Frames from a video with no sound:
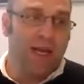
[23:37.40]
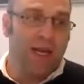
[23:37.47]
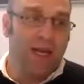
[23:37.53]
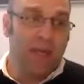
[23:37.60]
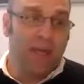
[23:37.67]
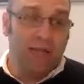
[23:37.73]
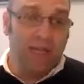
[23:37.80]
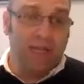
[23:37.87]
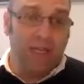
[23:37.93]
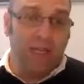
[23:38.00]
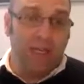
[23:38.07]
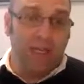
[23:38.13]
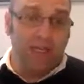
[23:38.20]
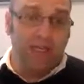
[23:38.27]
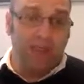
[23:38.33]
he
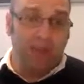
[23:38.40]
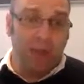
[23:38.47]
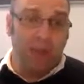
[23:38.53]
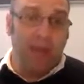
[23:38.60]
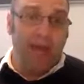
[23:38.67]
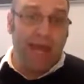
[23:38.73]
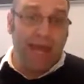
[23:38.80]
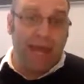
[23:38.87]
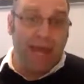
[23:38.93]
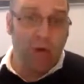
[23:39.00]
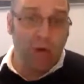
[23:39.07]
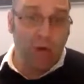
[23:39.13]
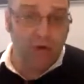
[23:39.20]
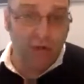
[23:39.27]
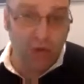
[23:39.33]
spun that out
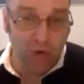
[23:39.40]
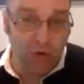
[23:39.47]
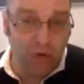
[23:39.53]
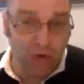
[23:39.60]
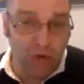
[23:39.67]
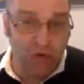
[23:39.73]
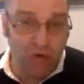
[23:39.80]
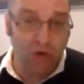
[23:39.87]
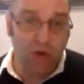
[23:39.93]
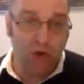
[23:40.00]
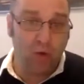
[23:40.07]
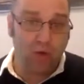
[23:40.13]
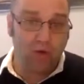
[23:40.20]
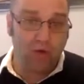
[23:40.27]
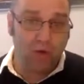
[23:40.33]
of his university
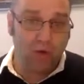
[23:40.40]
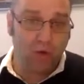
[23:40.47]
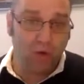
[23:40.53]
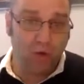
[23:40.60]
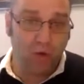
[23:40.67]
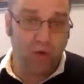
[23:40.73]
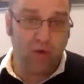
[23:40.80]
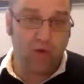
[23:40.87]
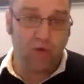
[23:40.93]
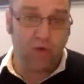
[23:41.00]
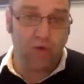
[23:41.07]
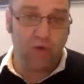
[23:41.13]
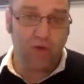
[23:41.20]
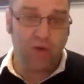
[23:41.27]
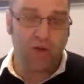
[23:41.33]
or his
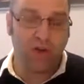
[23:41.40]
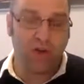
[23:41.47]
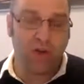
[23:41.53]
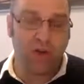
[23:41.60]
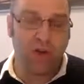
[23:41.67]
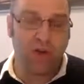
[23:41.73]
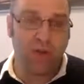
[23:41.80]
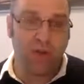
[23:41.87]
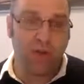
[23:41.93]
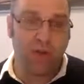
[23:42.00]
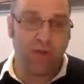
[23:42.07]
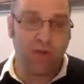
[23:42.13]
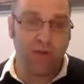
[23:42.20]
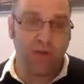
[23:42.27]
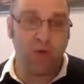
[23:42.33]
research clinic
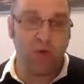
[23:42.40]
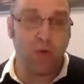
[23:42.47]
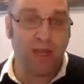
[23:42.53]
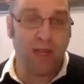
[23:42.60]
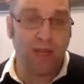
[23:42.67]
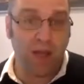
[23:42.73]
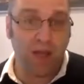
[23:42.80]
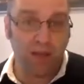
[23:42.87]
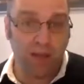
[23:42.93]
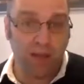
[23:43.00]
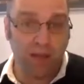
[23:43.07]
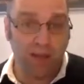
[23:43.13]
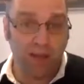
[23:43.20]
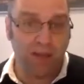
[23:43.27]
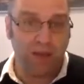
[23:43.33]
into a
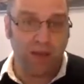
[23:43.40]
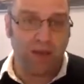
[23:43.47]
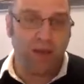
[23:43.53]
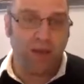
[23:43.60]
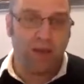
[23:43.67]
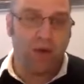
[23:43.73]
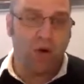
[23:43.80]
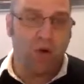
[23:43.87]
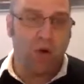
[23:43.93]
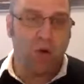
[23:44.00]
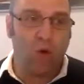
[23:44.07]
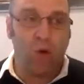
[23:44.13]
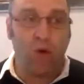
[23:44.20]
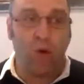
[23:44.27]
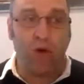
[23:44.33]
company,
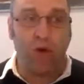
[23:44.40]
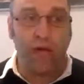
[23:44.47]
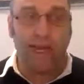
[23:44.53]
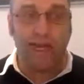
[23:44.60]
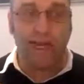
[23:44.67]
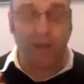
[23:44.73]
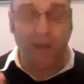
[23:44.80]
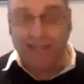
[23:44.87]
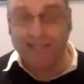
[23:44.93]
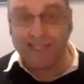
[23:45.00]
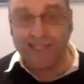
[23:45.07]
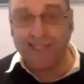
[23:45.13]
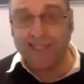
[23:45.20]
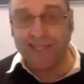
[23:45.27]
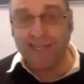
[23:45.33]
or he
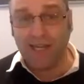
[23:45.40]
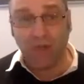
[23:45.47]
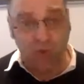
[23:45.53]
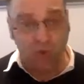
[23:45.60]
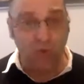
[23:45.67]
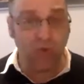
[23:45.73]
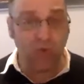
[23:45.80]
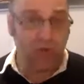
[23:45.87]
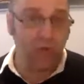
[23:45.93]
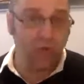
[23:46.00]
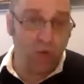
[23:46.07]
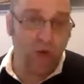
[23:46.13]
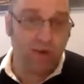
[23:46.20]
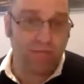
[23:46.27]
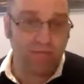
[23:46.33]
licensed it to
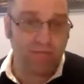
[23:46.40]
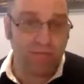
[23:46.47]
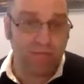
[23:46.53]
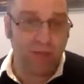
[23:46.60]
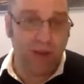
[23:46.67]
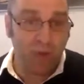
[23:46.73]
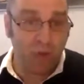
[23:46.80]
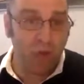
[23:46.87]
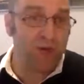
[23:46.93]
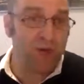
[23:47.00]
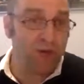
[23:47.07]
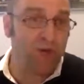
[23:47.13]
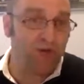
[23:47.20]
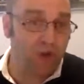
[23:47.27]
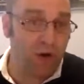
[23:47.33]
someone that wanted
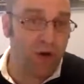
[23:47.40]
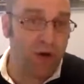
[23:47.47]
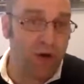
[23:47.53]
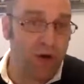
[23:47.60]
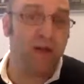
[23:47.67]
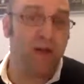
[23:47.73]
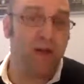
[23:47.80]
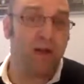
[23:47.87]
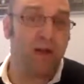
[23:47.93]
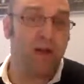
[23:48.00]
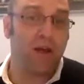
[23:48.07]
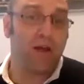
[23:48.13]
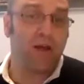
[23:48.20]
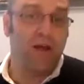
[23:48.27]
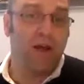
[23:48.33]
to start
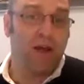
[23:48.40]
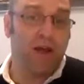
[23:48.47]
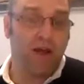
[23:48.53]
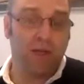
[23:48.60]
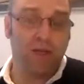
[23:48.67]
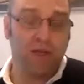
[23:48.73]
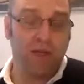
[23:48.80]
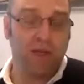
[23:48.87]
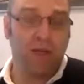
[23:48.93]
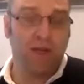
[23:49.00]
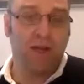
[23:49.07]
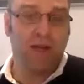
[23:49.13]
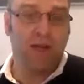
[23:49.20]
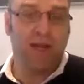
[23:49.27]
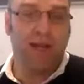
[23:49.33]
a company.
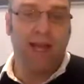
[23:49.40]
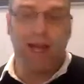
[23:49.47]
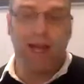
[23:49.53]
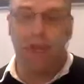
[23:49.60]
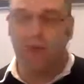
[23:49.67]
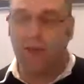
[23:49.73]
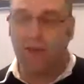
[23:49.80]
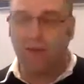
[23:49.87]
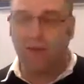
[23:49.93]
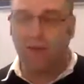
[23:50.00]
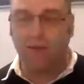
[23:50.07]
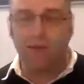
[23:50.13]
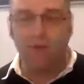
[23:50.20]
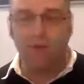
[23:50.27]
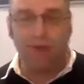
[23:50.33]
And then
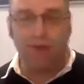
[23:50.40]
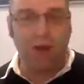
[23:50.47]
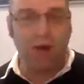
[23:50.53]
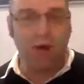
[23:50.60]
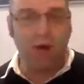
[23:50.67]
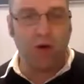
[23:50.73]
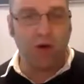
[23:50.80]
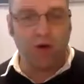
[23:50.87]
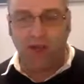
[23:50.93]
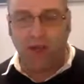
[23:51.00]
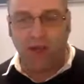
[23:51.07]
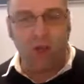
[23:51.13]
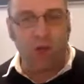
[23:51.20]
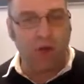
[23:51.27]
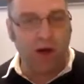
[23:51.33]
from there,
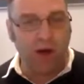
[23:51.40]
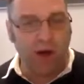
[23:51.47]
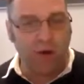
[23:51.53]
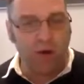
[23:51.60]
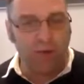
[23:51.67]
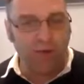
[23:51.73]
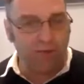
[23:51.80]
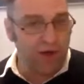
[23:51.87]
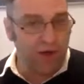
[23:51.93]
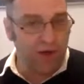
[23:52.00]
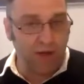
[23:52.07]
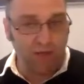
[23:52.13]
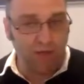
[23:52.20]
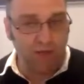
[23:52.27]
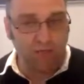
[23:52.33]
they acquired
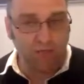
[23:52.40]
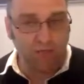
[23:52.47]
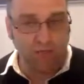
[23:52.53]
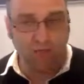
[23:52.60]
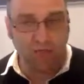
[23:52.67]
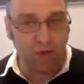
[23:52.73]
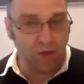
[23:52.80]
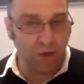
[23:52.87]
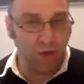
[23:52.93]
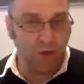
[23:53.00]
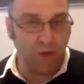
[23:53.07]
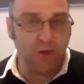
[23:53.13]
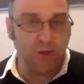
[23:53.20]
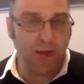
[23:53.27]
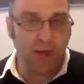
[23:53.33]
funding,
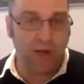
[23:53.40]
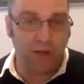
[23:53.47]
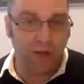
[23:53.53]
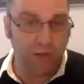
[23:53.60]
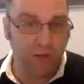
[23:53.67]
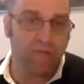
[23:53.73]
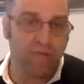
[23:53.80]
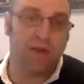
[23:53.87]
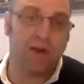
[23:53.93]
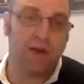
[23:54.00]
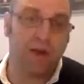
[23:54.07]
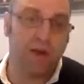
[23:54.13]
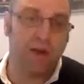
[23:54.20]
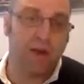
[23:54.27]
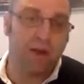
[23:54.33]
dilutive or non-dilutive
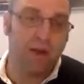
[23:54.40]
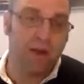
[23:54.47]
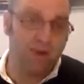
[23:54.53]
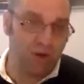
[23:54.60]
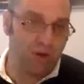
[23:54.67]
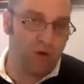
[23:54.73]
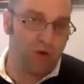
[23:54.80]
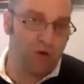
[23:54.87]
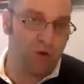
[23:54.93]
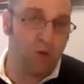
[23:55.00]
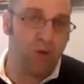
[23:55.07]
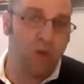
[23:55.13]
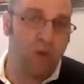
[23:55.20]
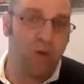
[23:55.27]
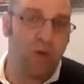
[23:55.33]
funding to
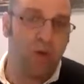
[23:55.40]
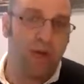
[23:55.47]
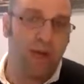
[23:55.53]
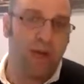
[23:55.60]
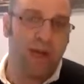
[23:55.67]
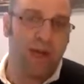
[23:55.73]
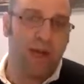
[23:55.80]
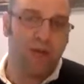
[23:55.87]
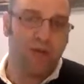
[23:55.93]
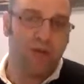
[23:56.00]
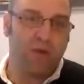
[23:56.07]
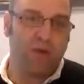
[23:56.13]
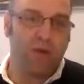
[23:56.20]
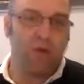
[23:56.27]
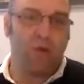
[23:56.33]
grow. And so I
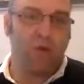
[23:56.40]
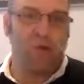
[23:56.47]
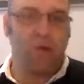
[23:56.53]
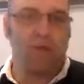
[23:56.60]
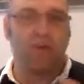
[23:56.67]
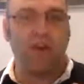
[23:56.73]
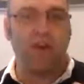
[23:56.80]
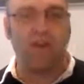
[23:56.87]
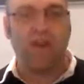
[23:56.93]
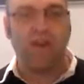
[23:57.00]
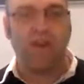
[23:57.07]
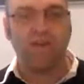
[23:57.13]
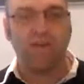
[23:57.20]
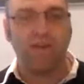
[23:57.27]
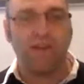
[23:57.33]
think what we're seeing
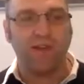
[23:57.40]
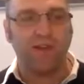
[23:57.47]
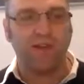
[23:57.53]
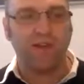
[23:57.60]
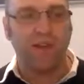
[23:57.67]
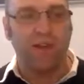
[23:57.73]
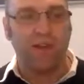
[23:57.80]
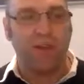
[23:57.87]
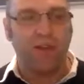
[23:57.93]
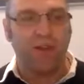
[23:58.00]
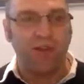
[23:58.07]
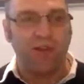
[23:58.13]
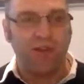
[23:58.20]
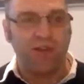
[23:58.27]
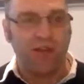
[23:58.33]
is
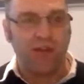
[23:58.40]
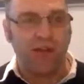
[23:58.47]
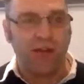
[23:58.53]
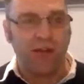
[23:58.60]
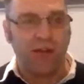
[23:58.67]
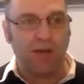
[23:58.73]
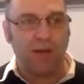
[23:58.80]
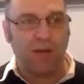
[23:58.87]
just a